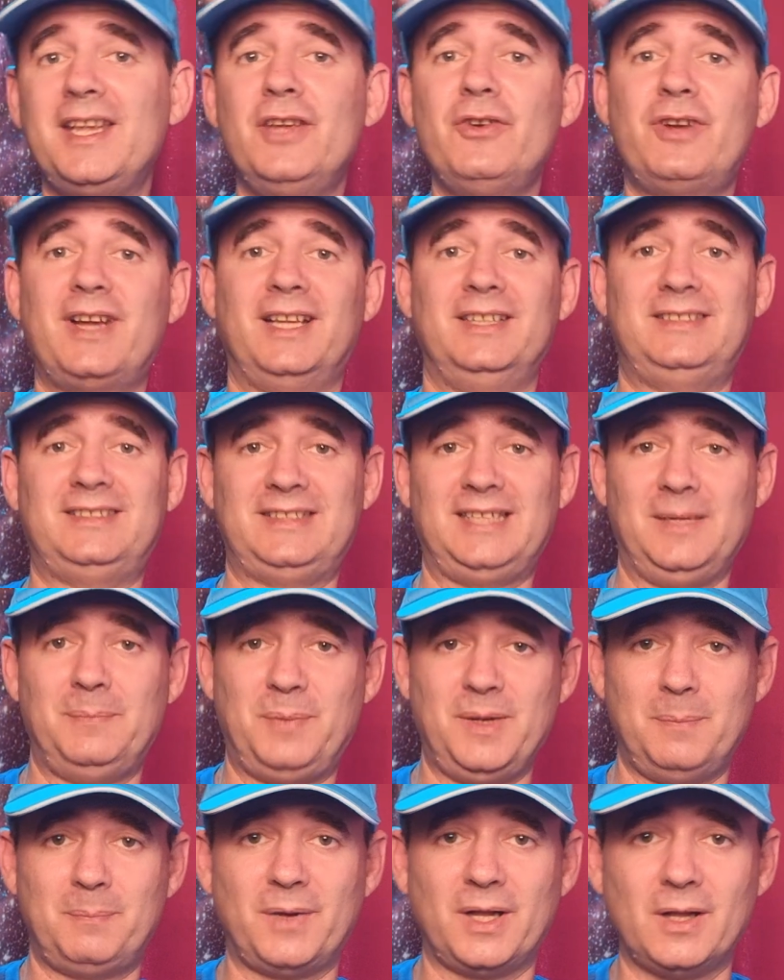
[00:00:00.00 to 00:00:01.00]
you can see
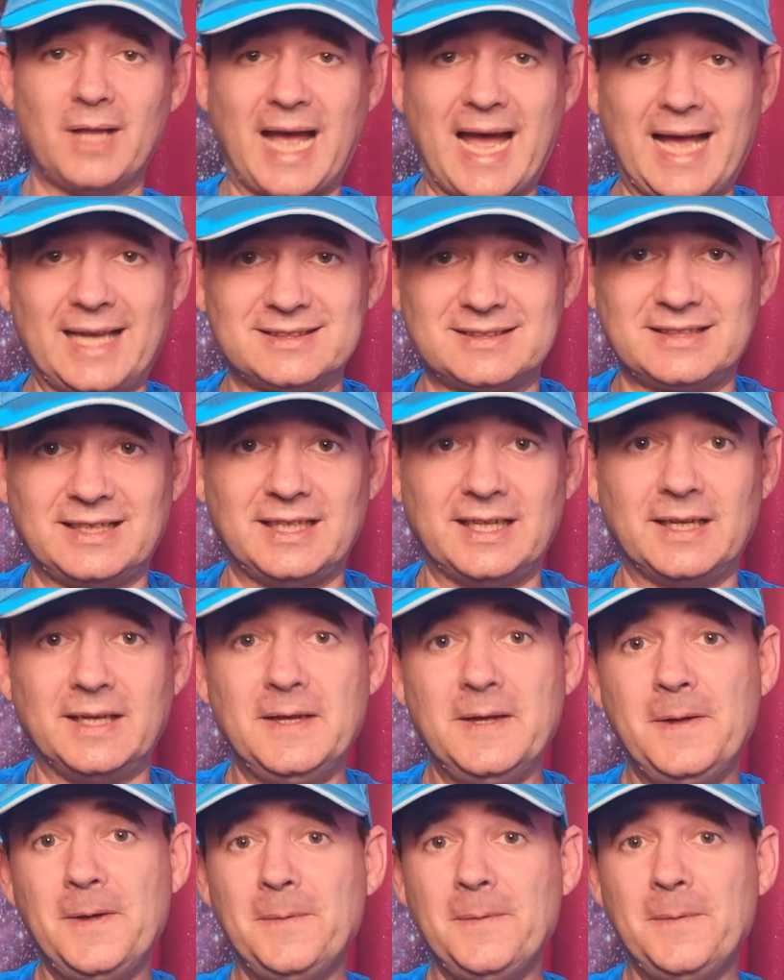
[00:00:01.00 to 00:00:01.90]
people asking